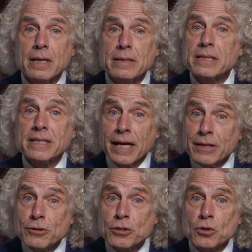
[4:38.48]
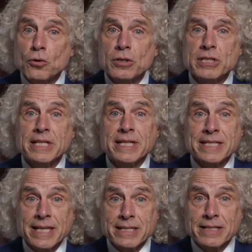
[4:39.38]
This underscores the
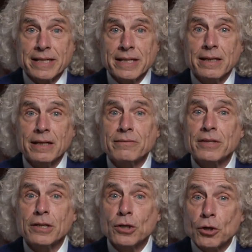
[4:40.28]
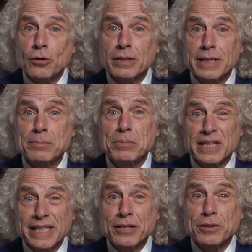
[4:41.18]
necessity of the currently
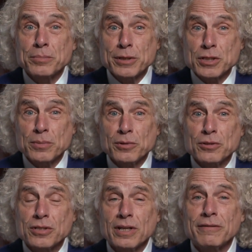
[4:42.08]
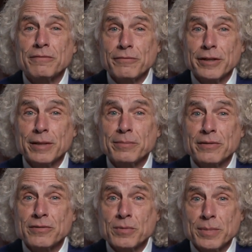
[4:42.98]
beleaguered principles of freedom
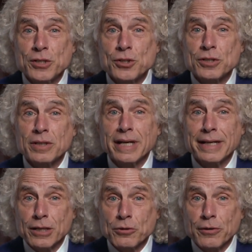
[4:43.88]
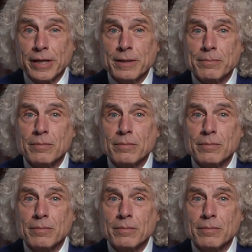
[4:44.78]
of speech and inquiry.